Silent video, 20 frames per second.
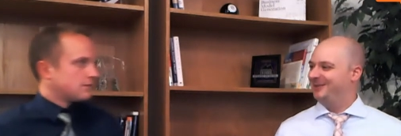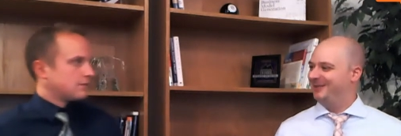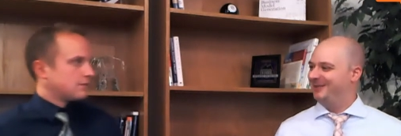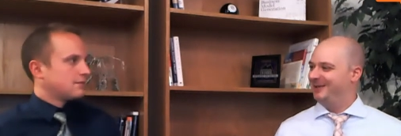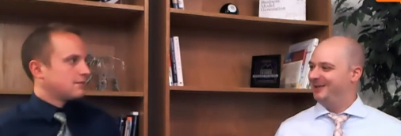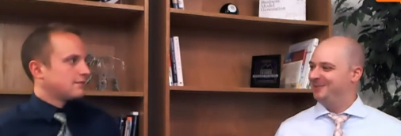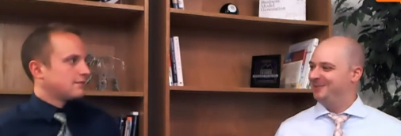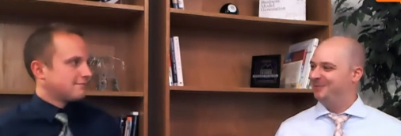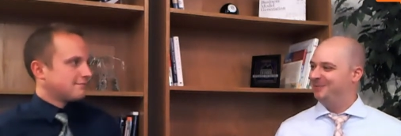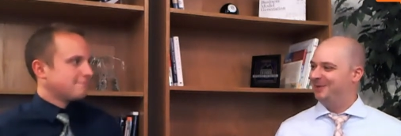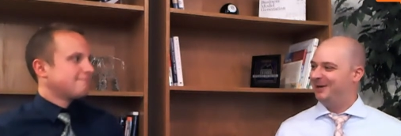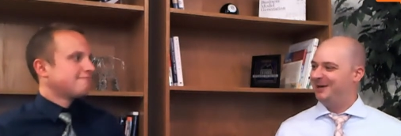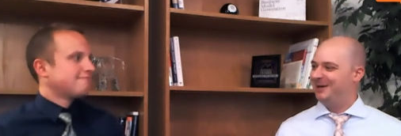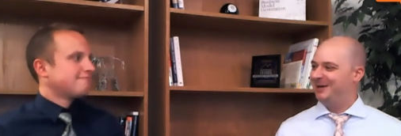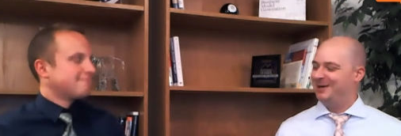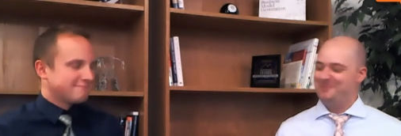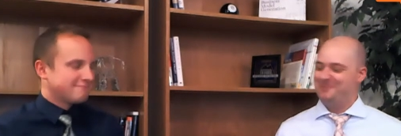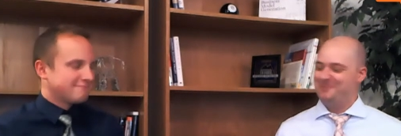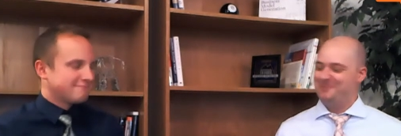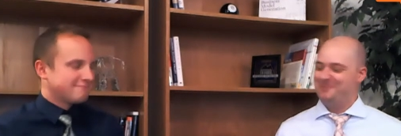Speaker 1: theme. Um,
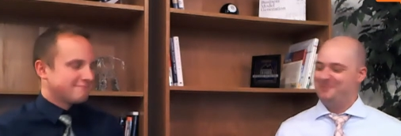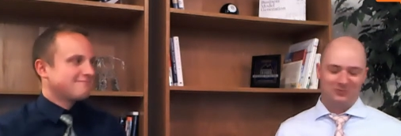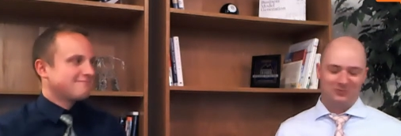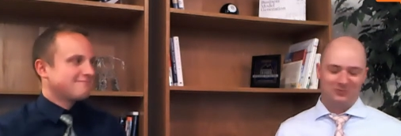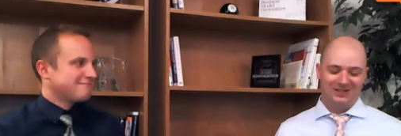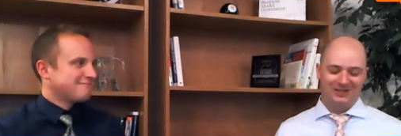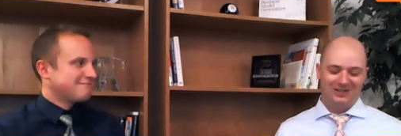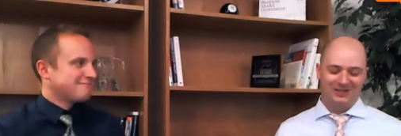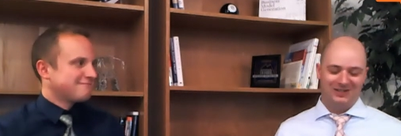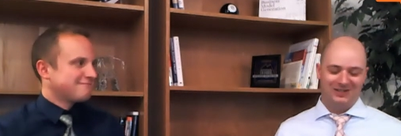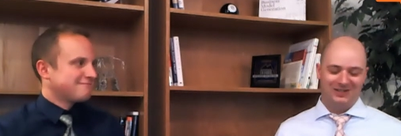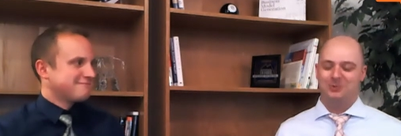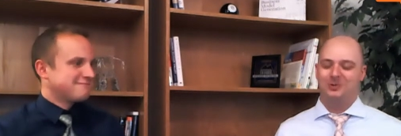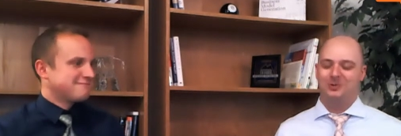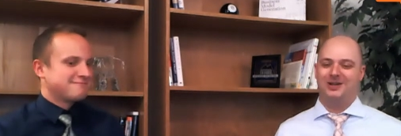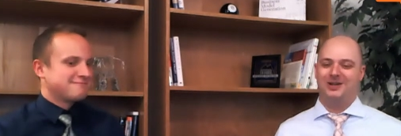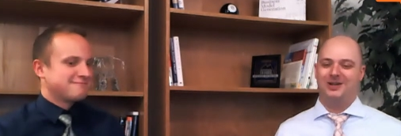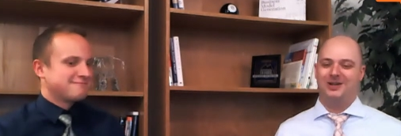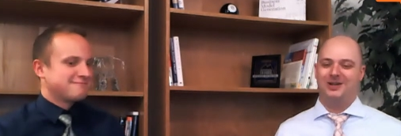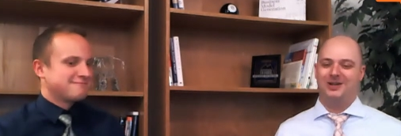they, they do a lot
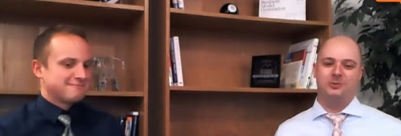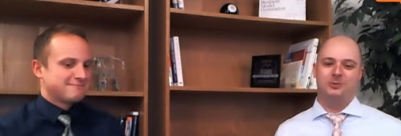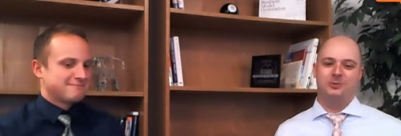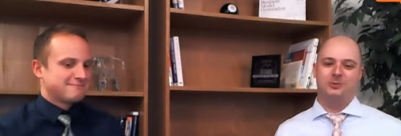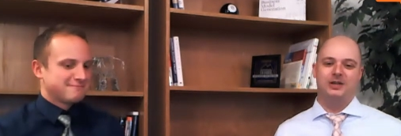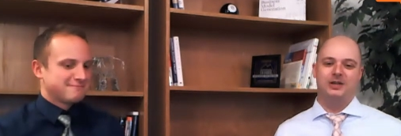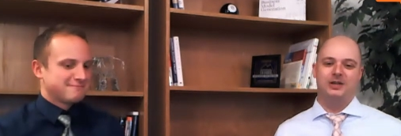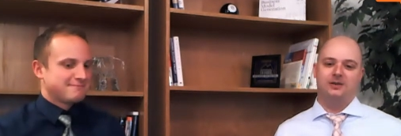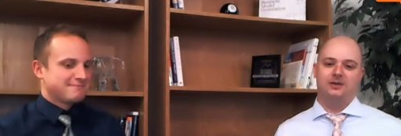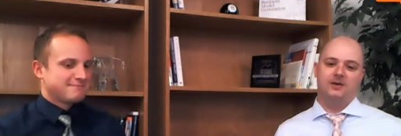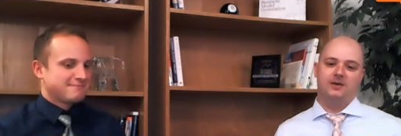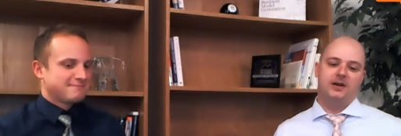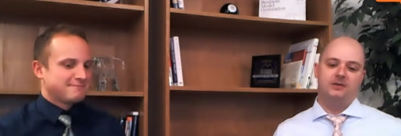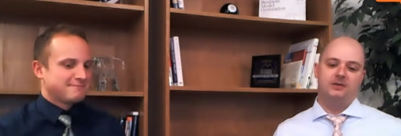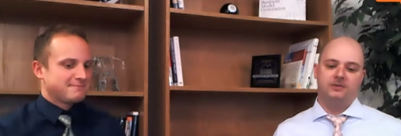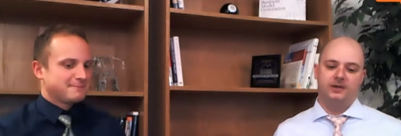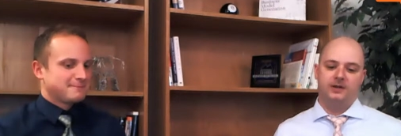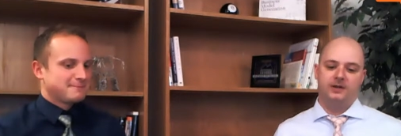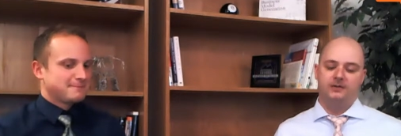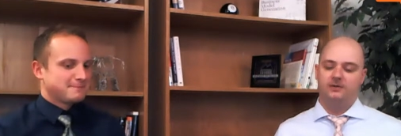of tweeting, a lot of,
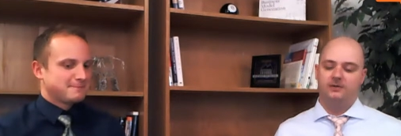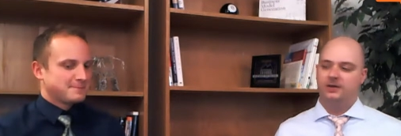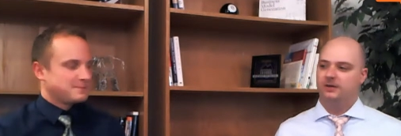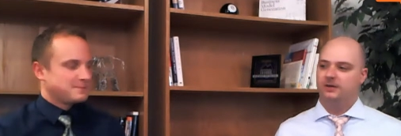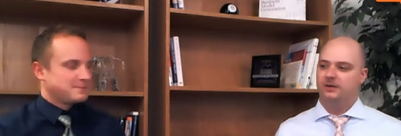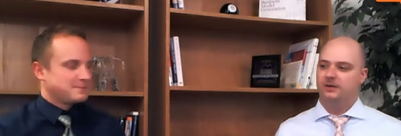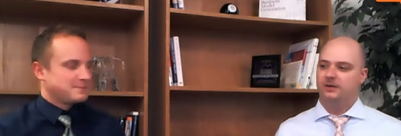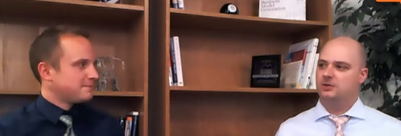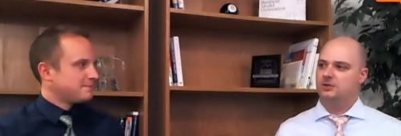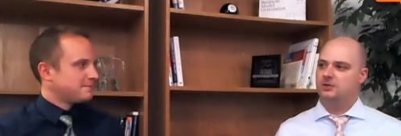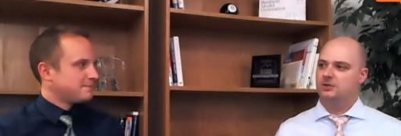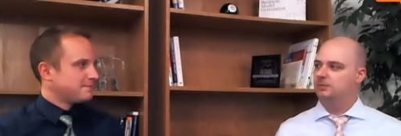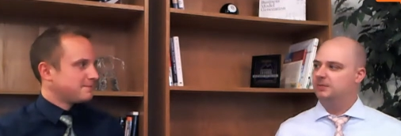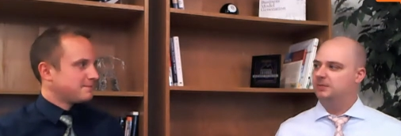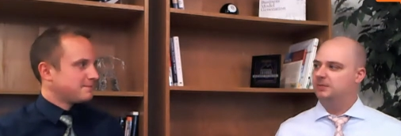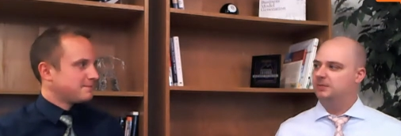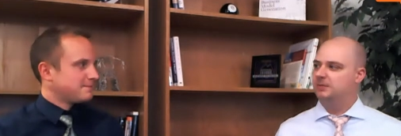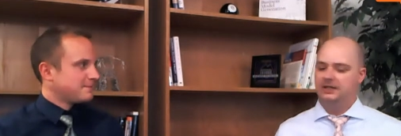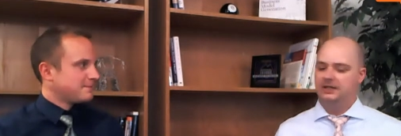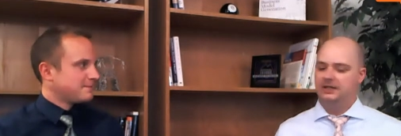of, of social
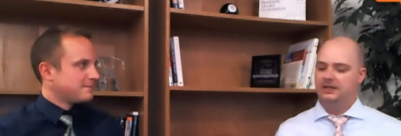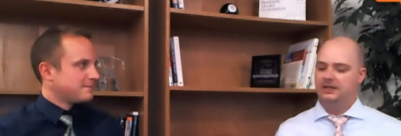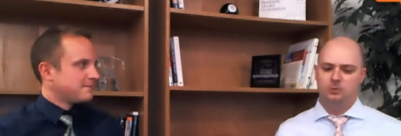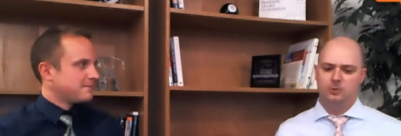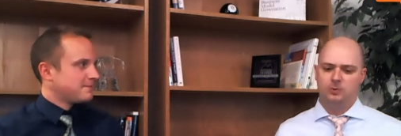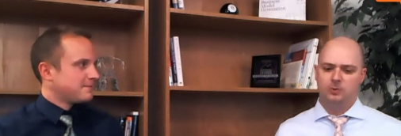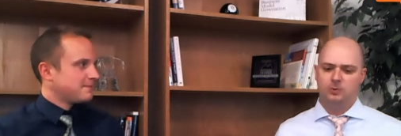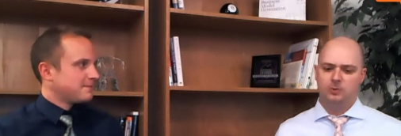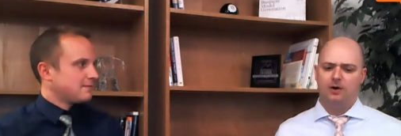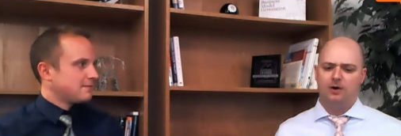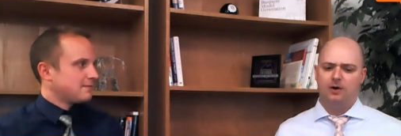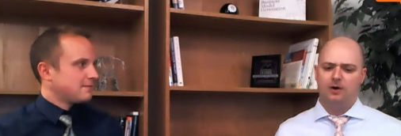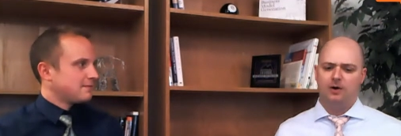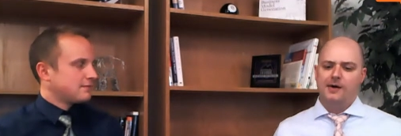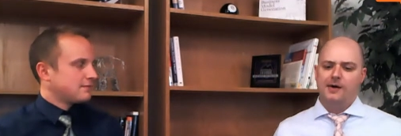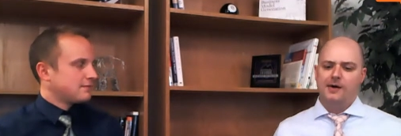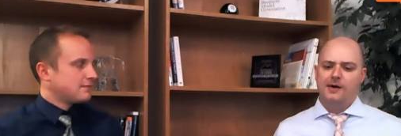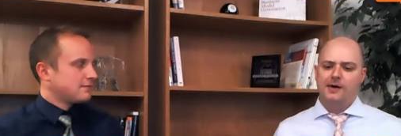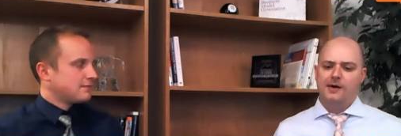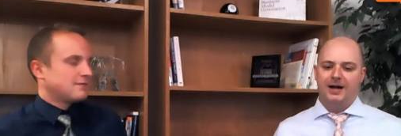media as well.
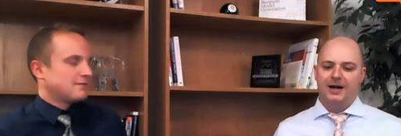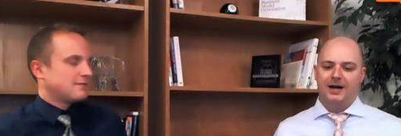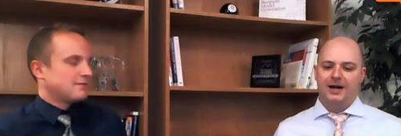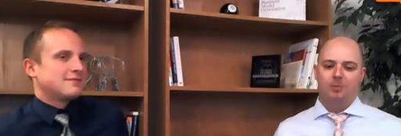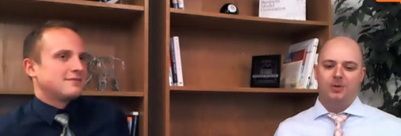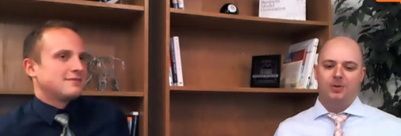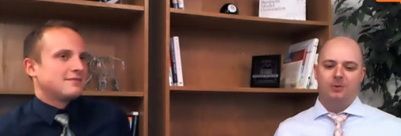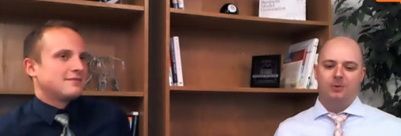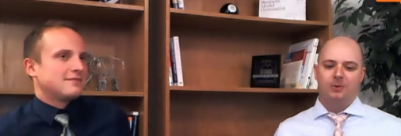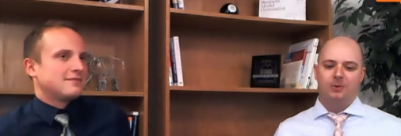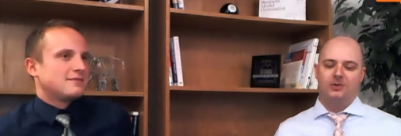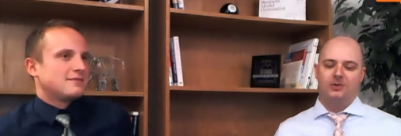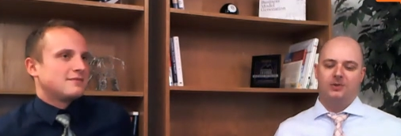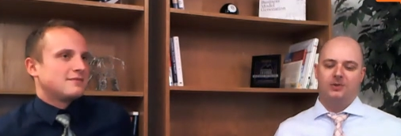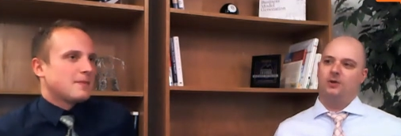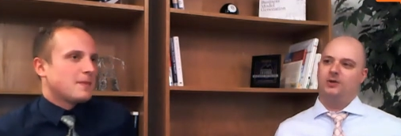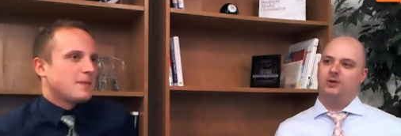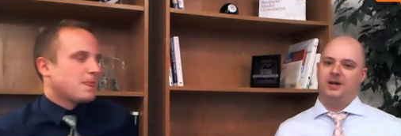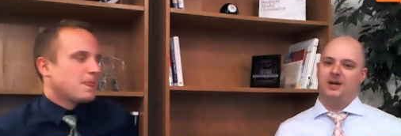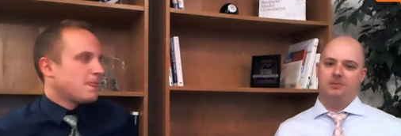Um, but with the World
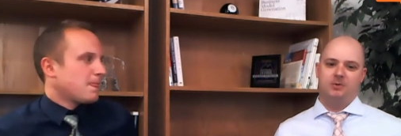Cup